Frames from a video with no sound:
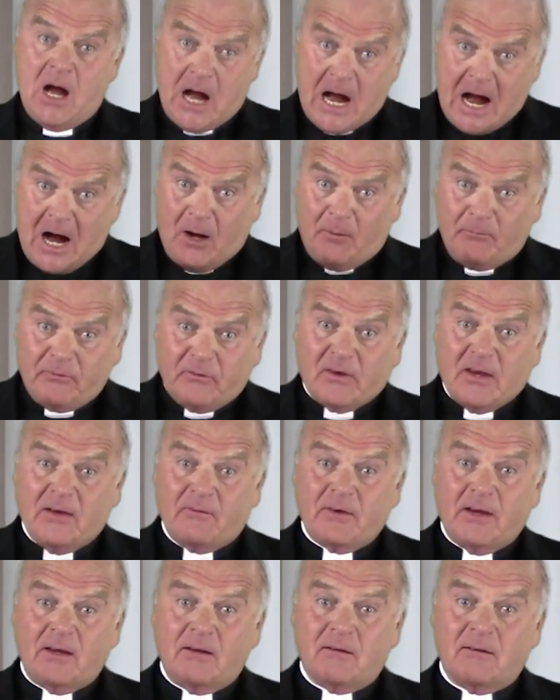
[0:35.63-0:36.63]

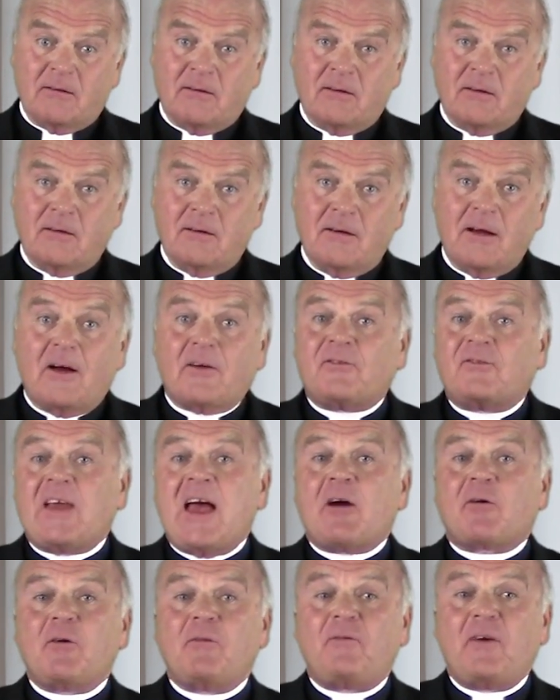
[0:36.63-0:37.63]
Almsgiving, a
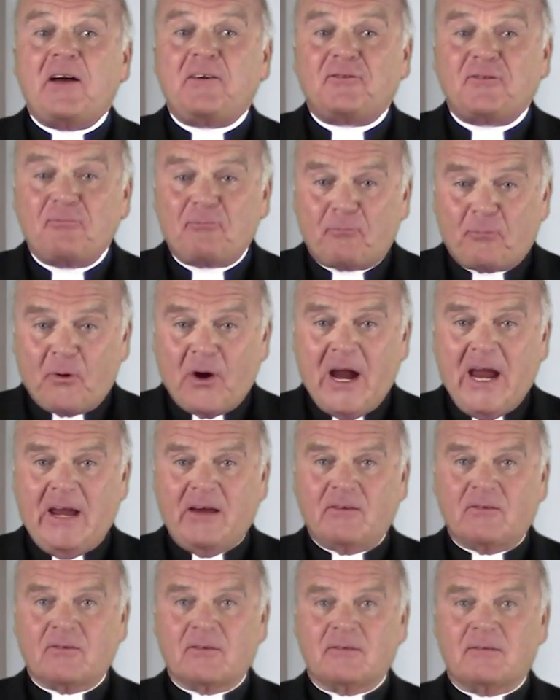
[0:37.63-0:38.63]
sacrifice of
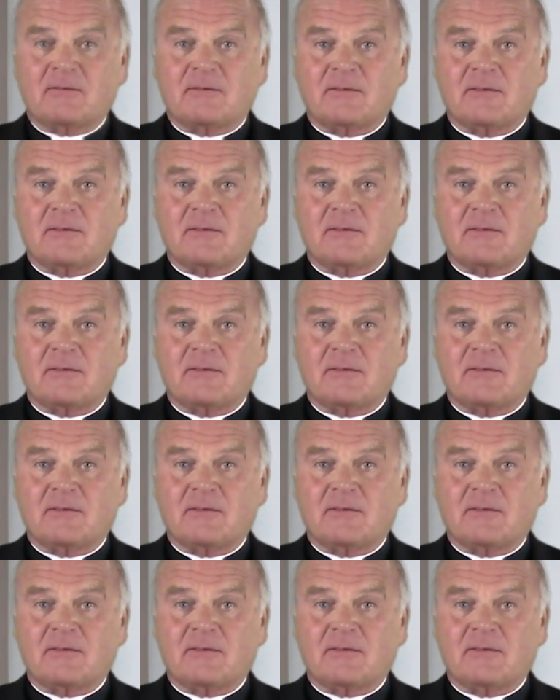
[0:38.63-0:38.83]
praise.